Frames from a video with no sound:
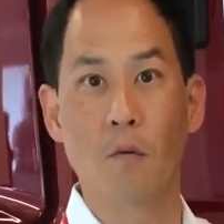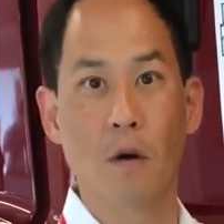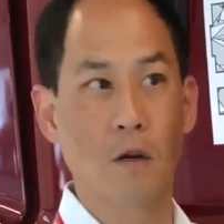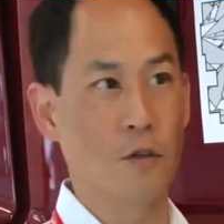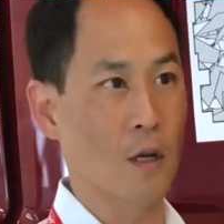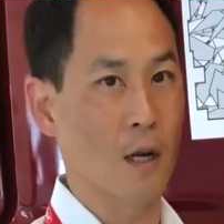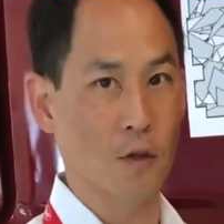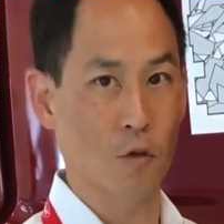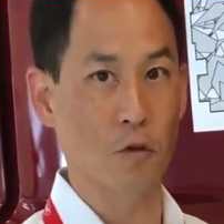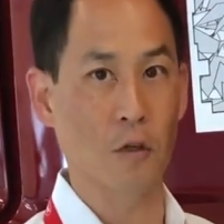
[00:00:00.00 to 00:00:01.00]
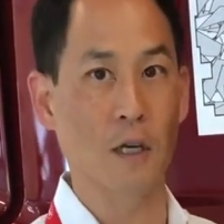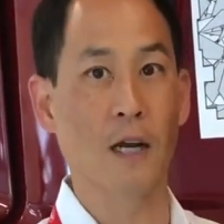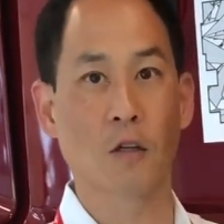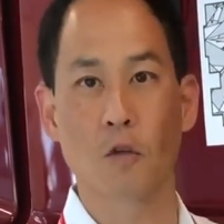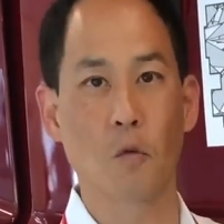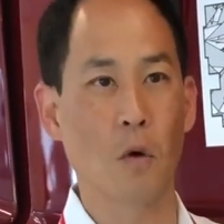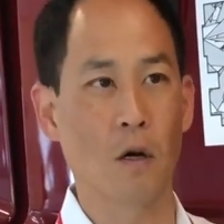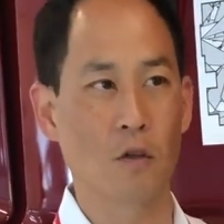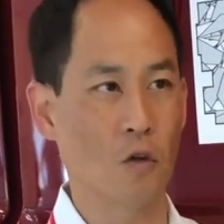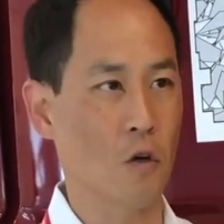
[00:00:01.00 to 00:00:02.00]
Where is an electrical connector?
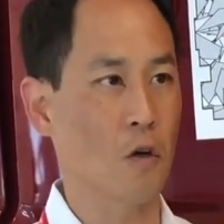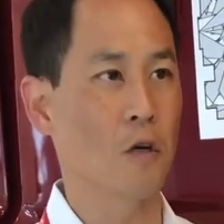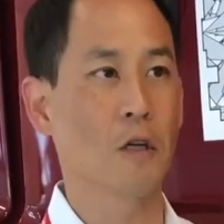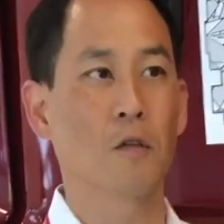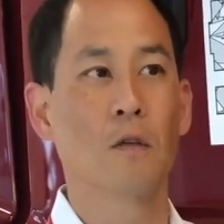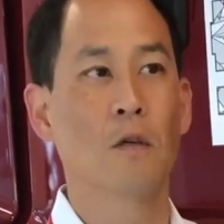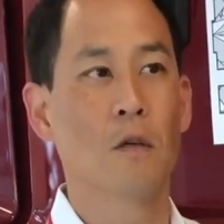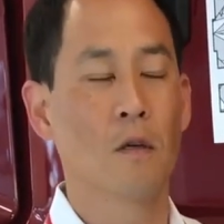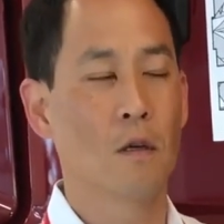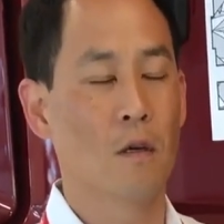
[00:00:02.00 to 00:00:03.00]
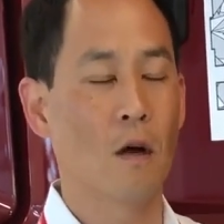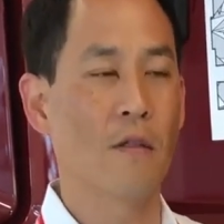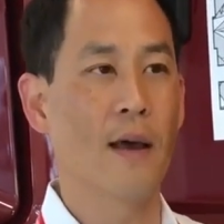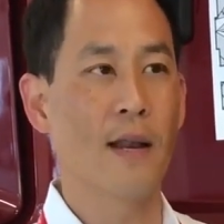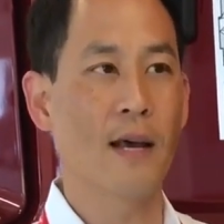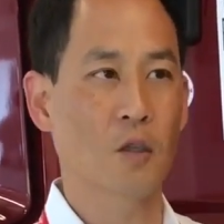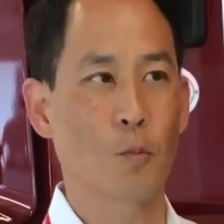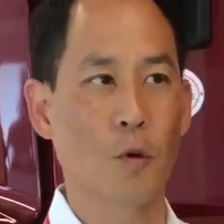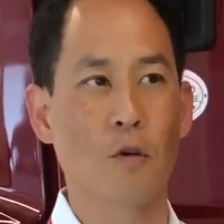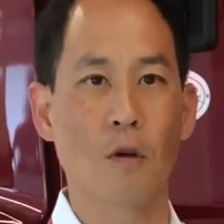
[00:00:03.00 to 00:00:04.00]
Where is a harness? All that
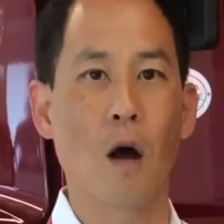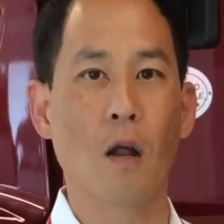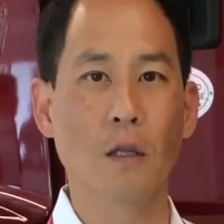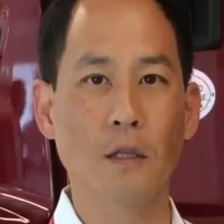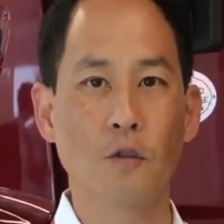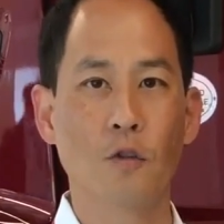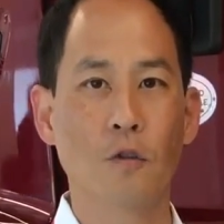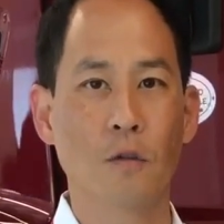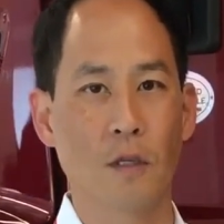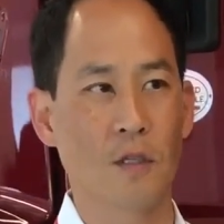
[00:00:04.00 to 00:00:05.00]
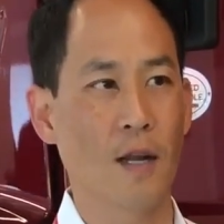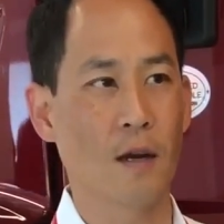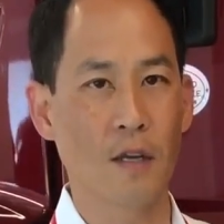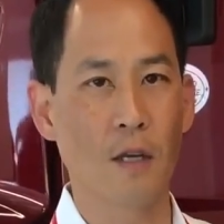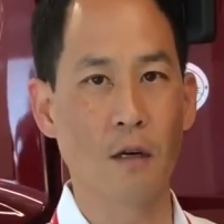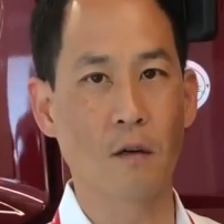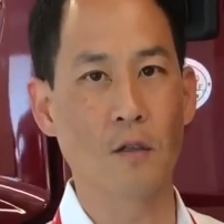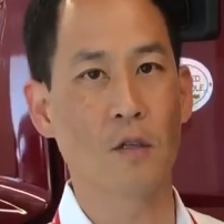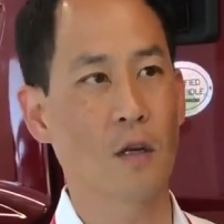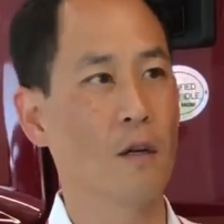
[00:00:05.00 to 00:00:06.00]
expert knowledge is now here
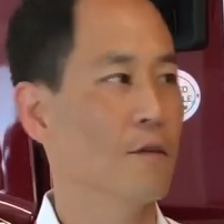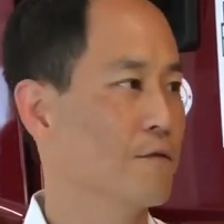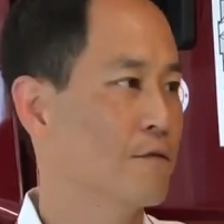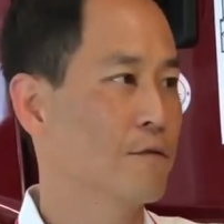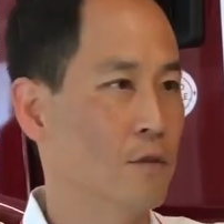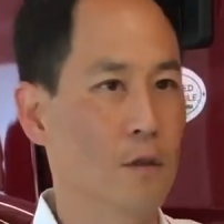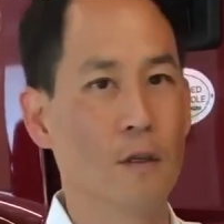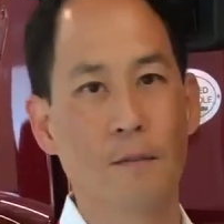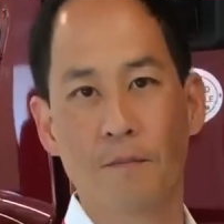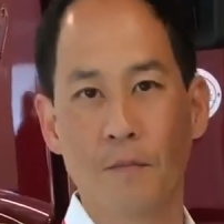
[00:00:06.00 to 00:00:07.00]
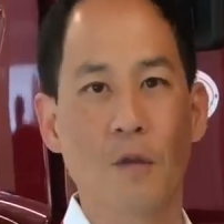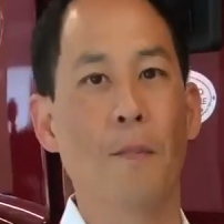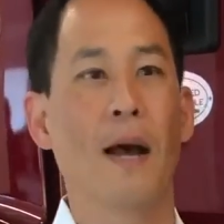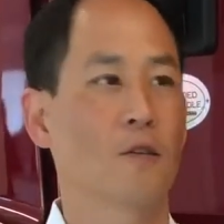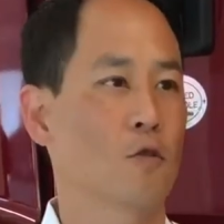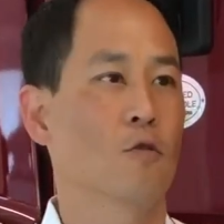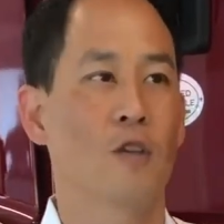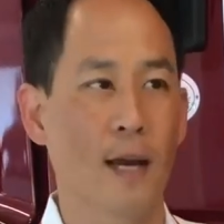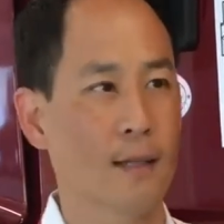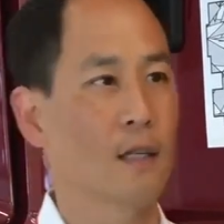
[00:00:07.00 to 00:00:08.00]
instead of the master
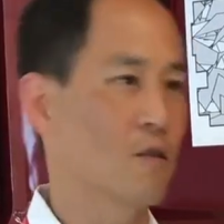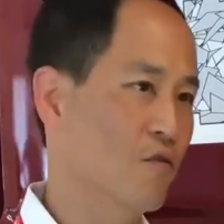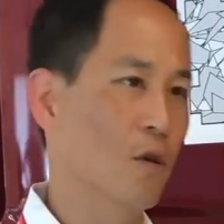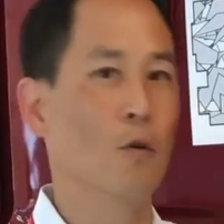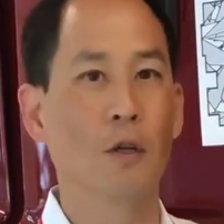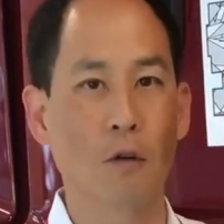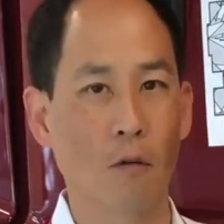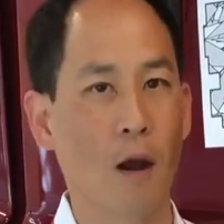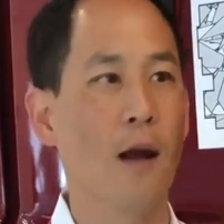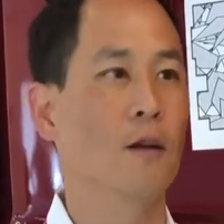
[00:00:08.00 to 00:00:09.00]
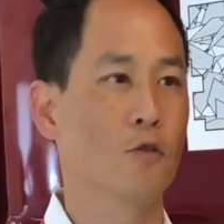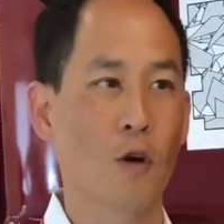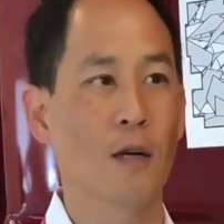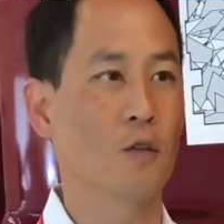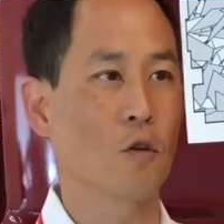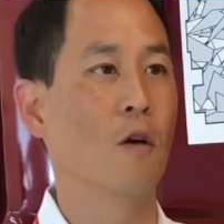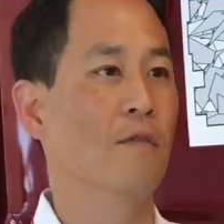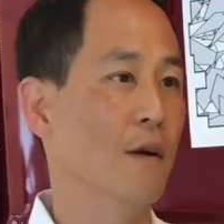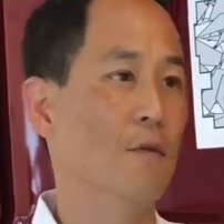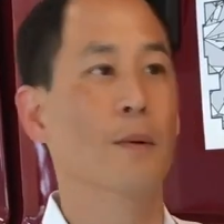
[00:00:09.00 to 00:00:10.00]
tech that's floating around and trying to
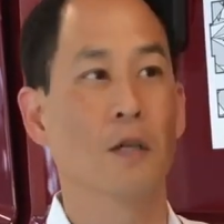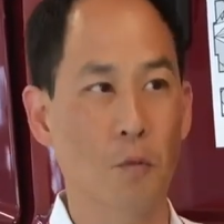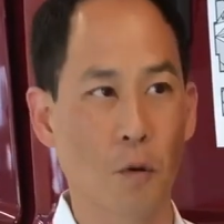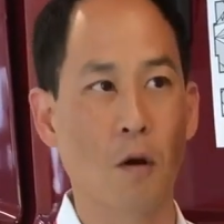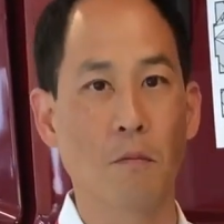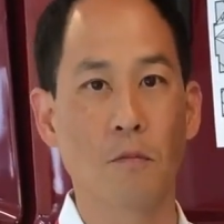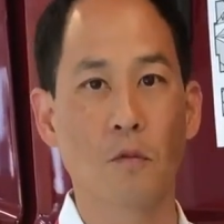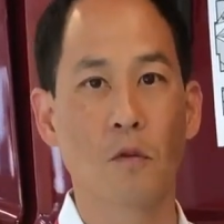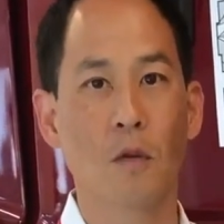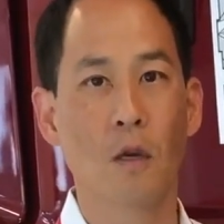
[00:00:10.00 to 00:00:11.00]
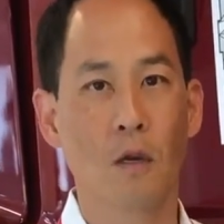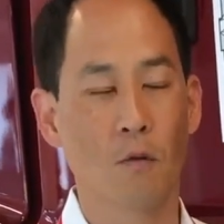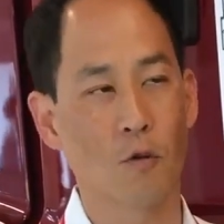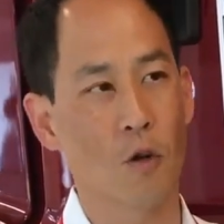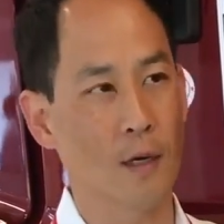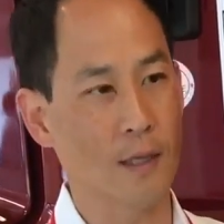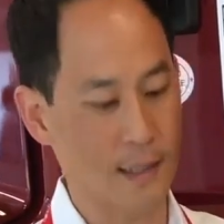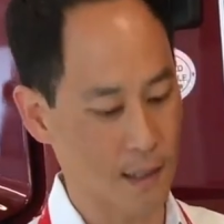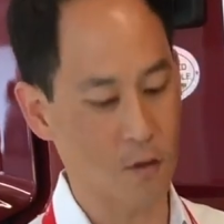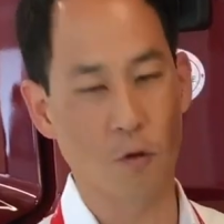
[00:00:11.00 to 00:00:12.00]
solve everybody's problems. We're trying to
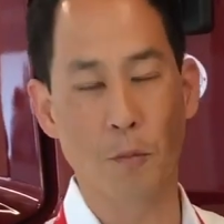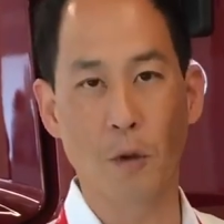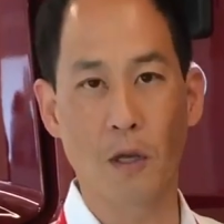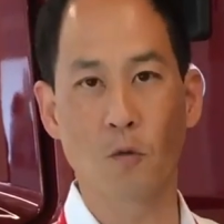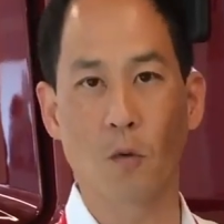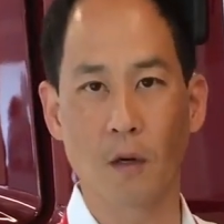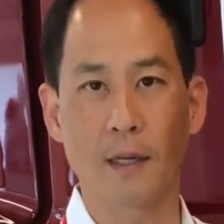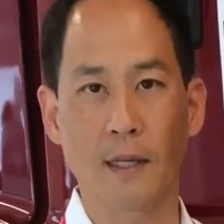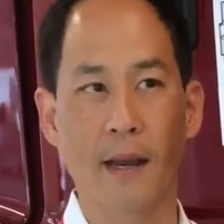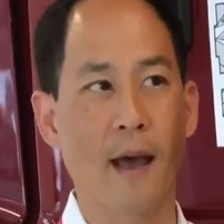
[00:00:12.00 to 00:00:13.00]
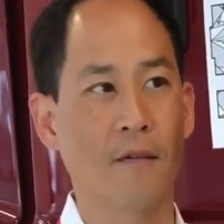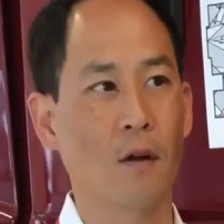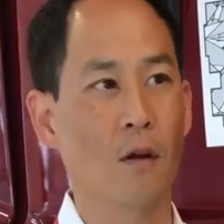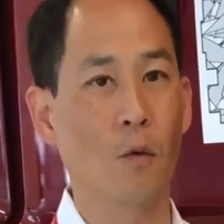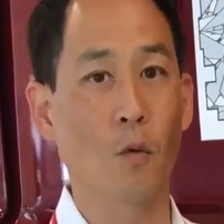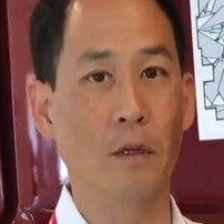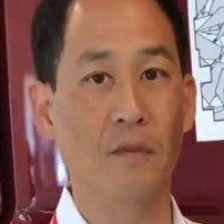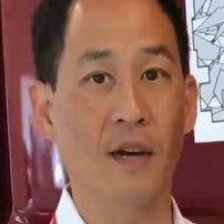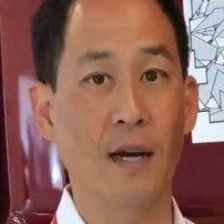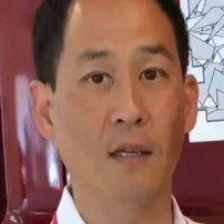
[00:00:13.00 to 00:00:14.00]
get it to a place where he can have it all in one
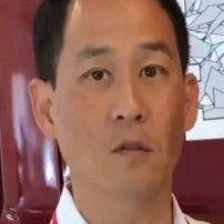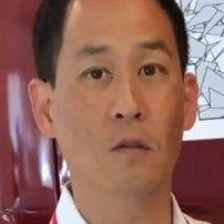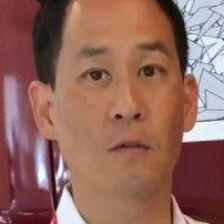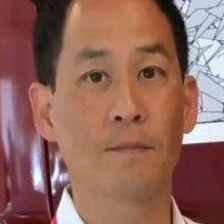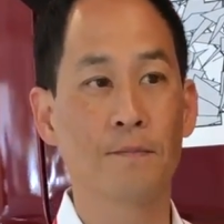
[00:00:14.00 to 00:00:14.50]
device.